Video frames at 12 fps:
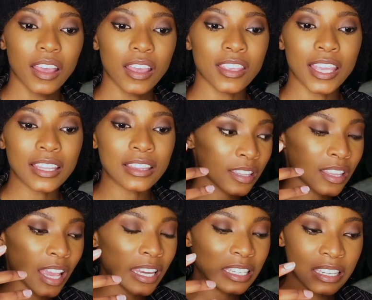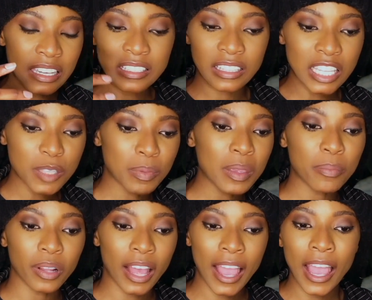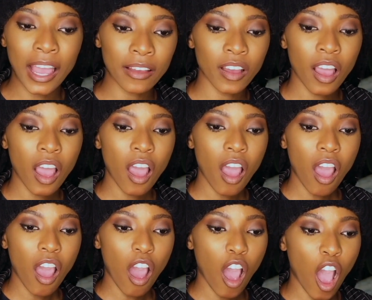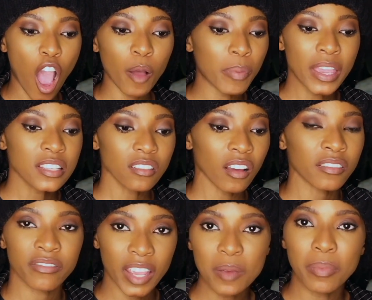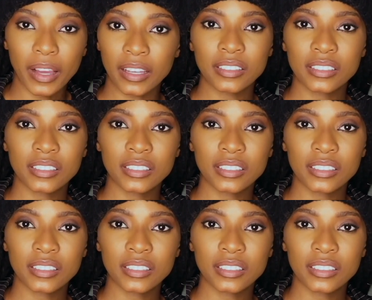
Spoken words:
Yet the ideas that these people have are based on vapor.